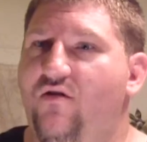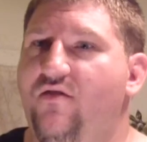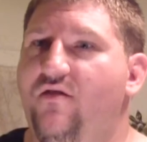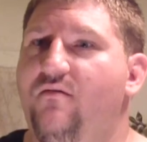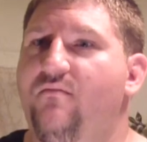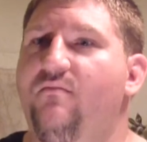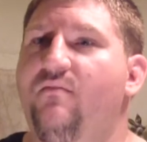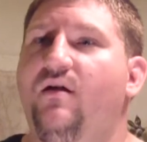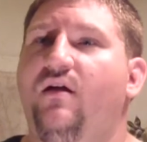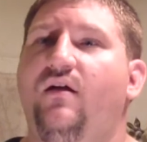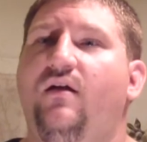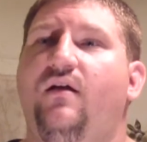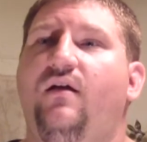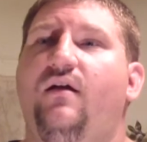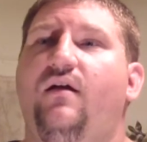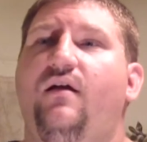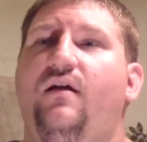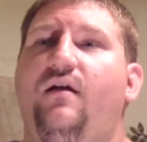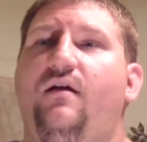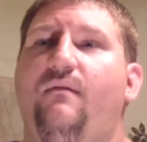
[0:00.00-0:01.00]
them,
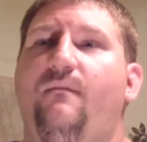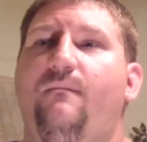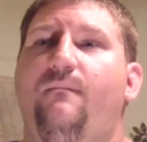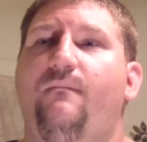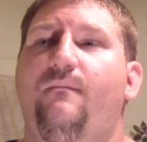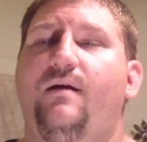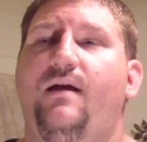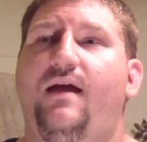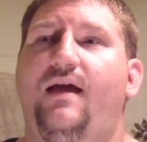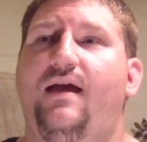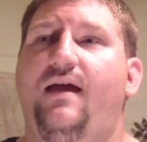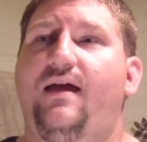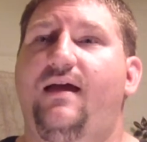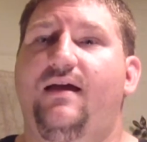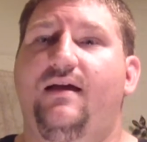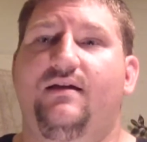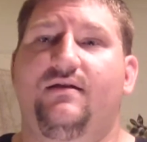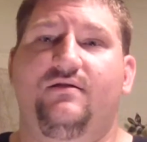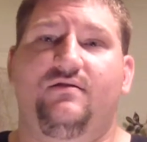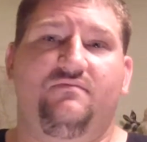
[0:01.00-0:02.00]

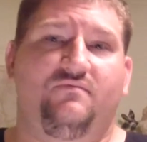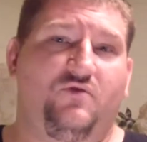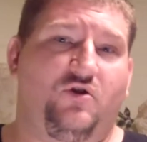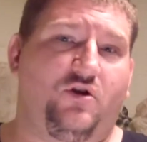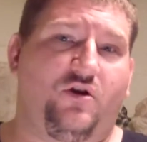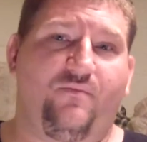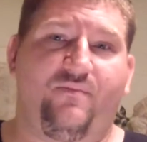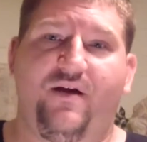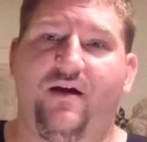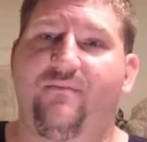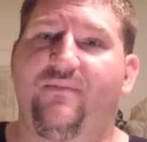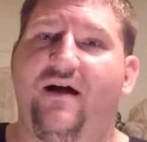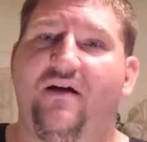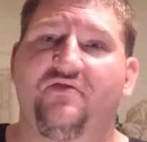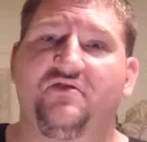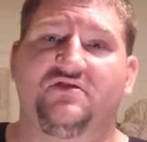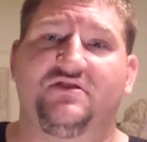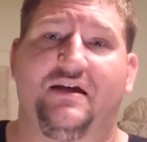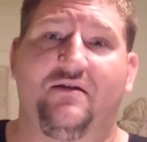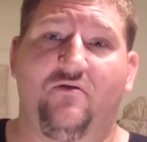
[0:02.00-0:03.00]
and you're going to pay about
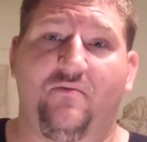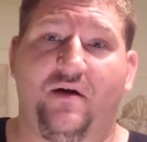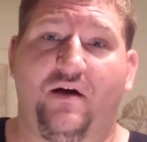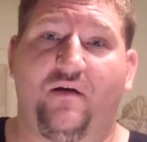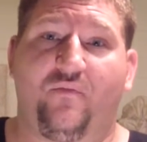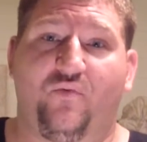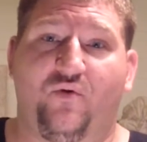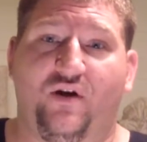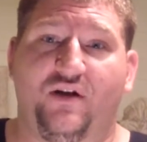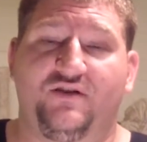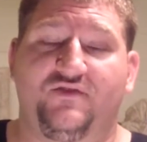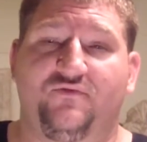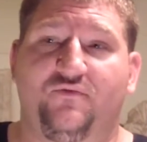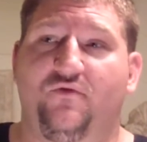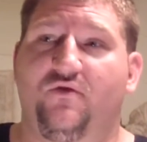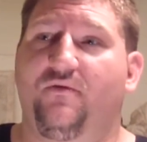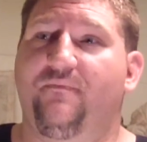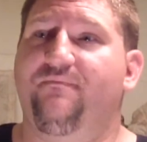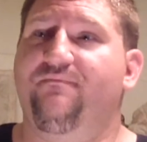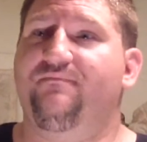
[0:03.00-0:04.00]
the same amount of price
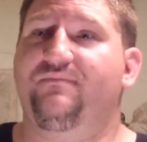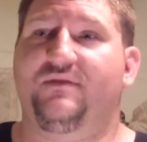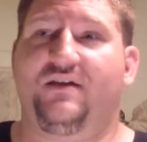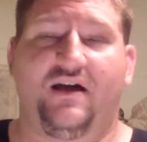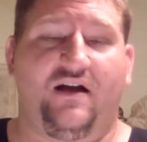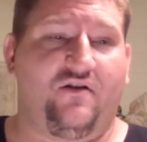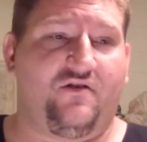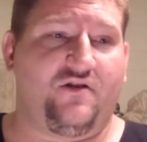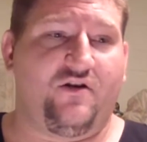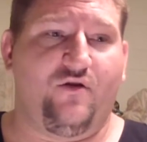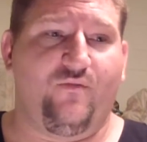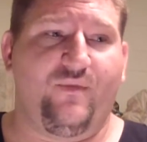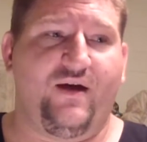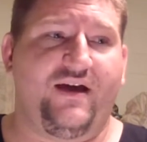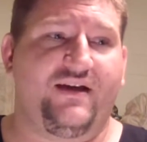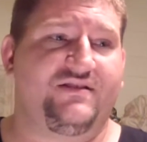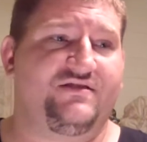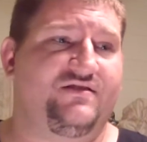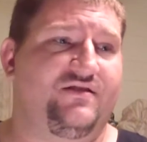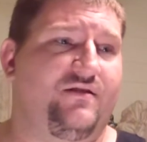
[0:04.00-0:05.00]
for them. Galco
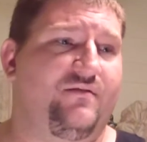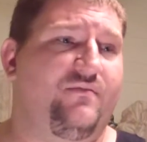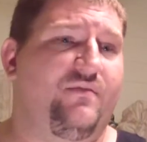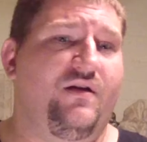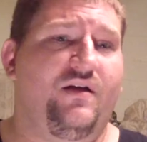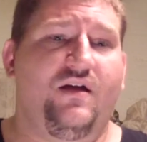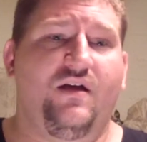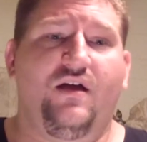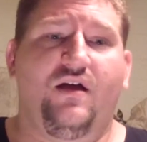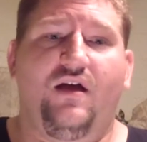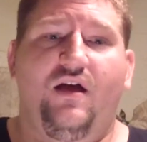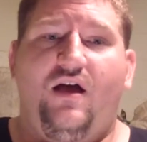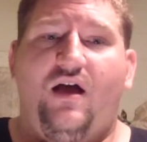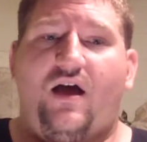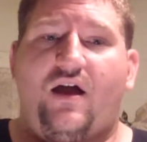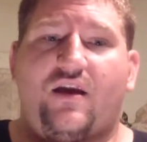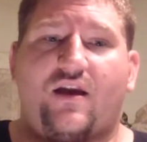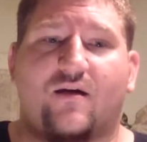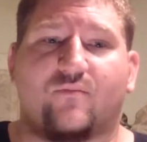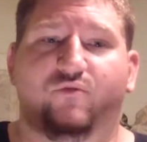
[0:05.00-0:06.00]
makes them.
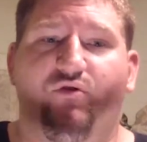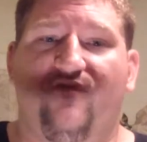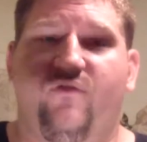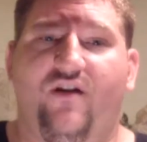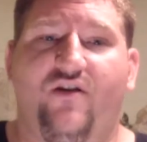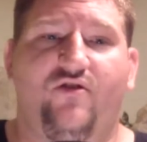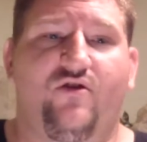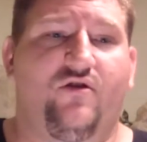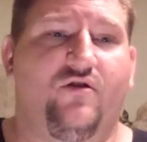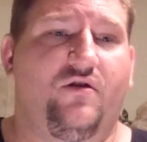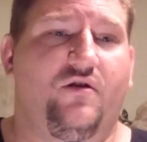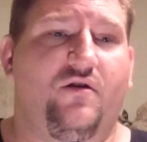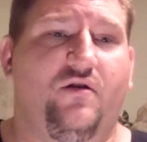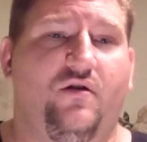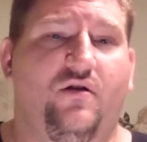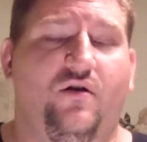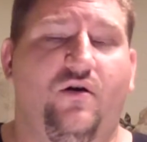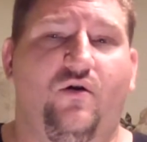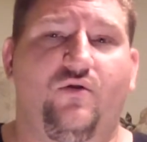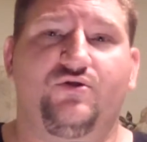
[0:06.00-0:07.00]
A number of other
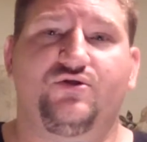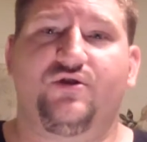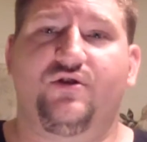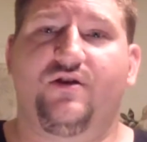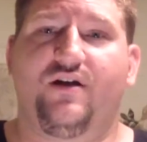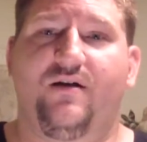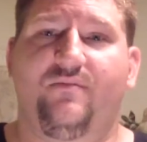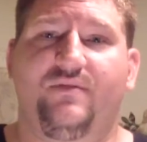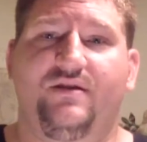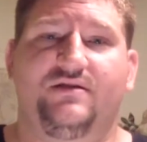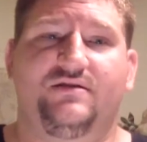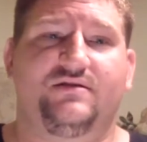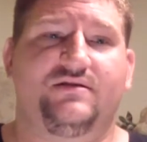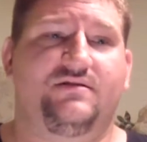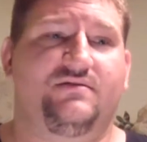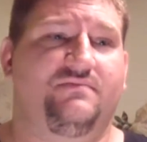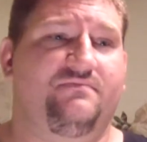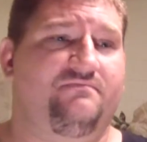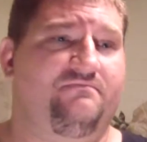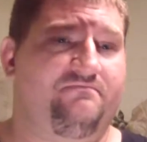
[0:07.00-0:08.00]
holster
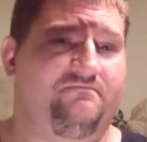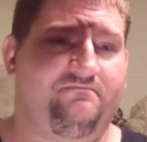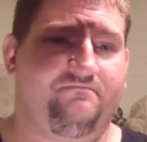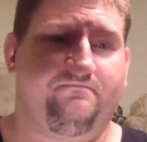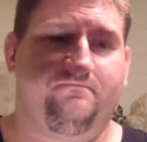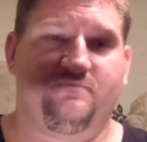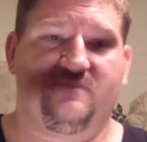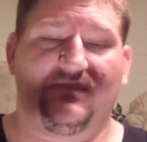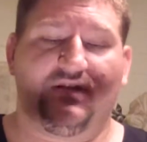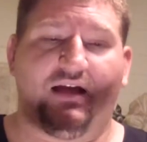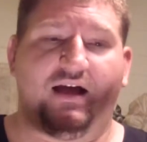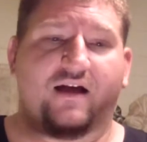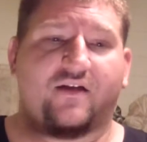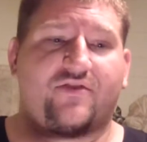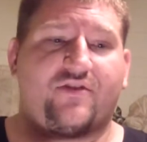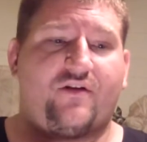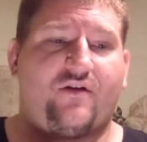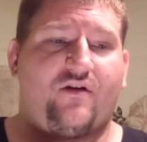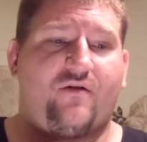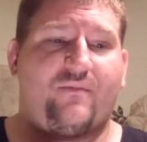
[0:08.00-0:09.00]
companies out
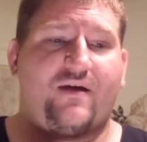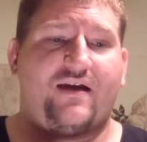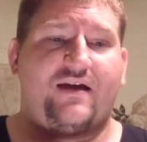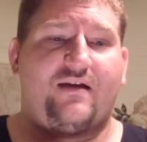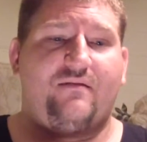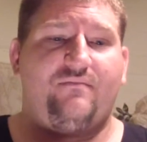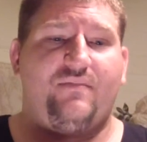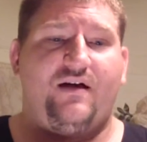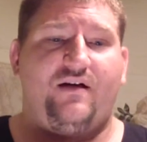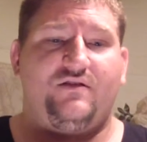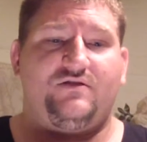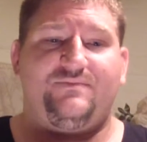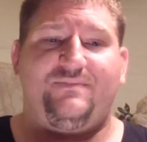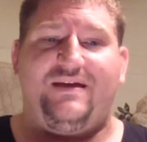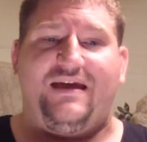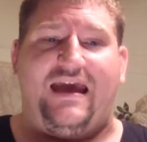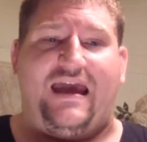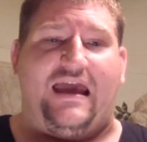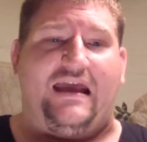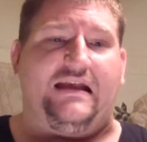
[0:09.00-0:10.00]
there are making belts,
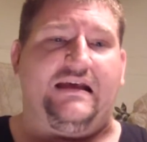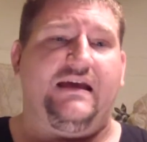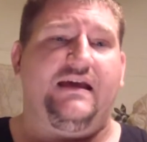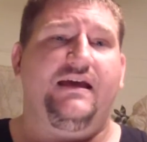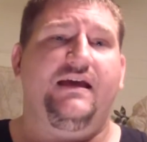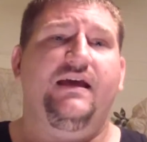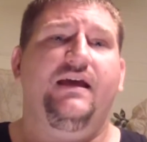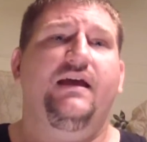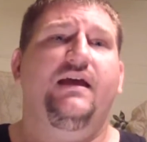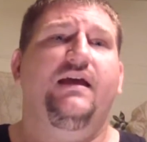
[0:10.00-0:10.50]
Bianchi.